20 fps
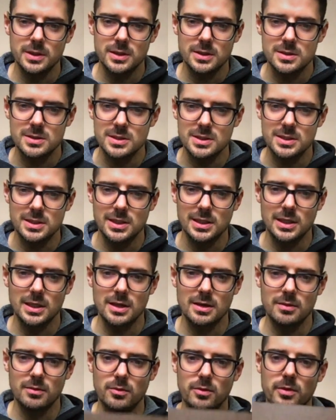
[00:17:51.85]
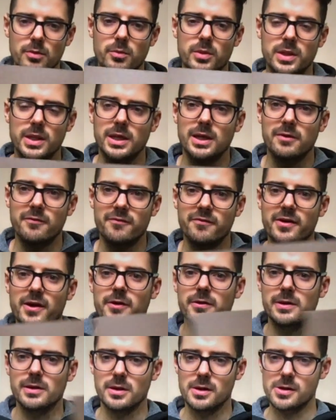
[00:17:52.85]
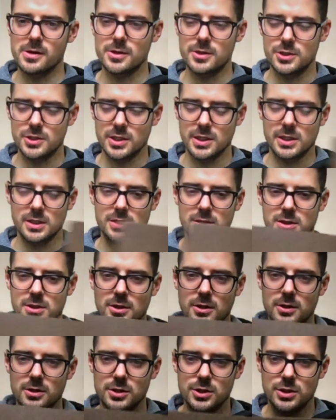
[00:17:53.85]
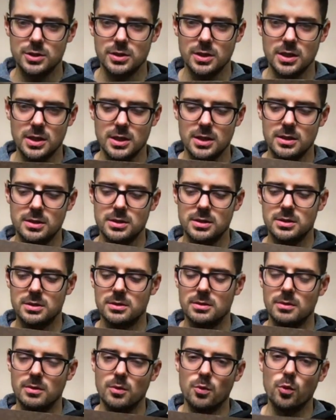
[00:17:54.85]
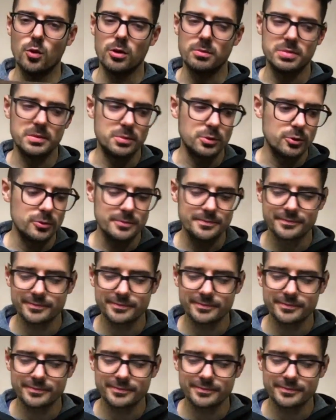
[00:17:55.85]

Because these can get, when they get very large, they can start to get warpable.